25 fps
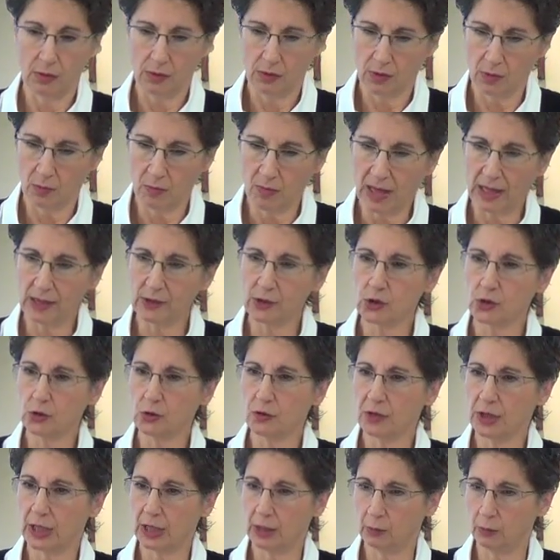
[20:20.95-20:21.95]
The
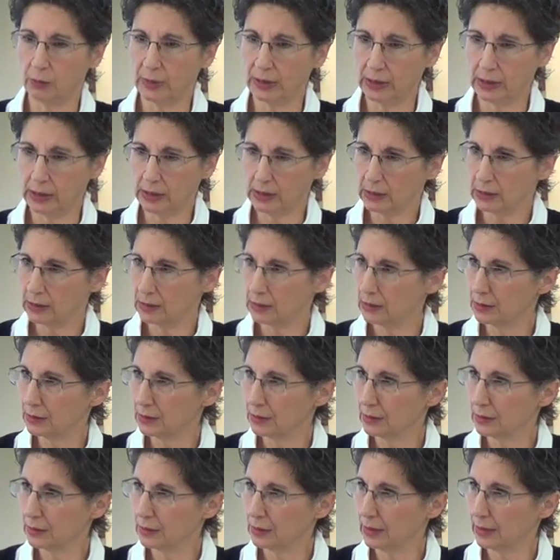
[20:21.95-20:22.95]
measure that we
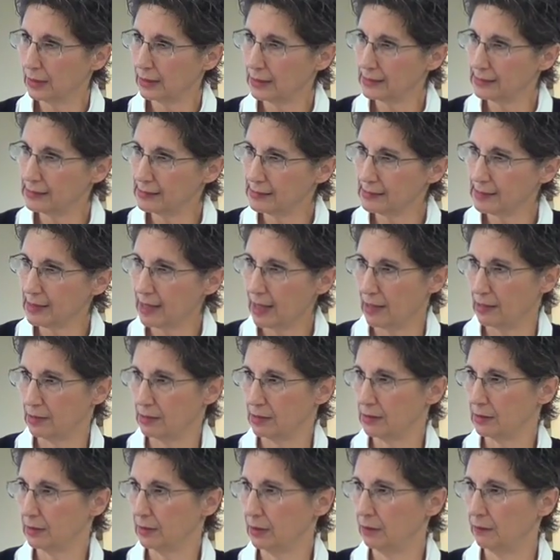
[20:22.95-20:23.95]
extend
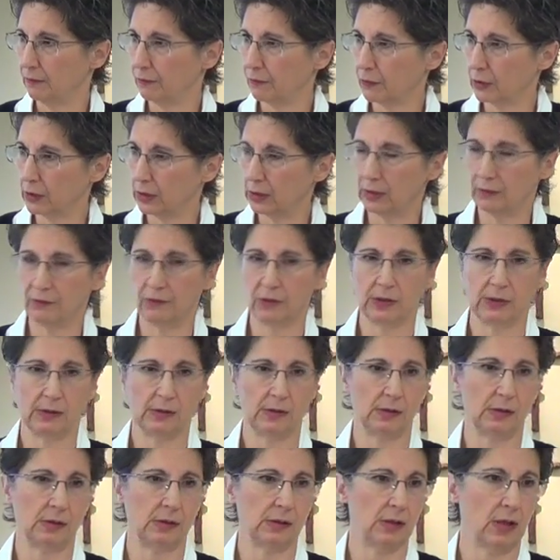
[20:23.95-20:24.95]
in
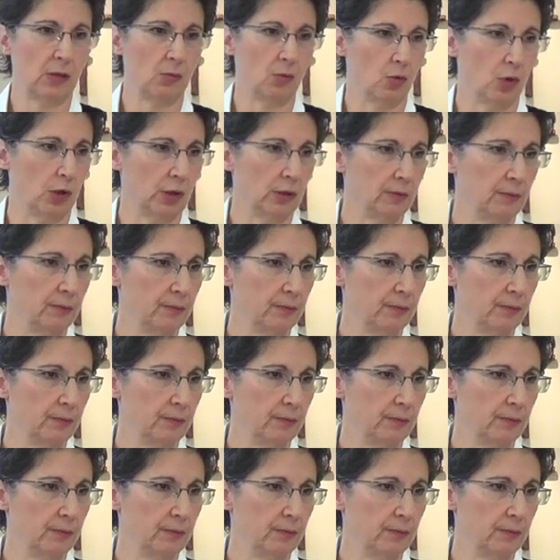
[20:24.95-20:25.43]
forgiveness to someone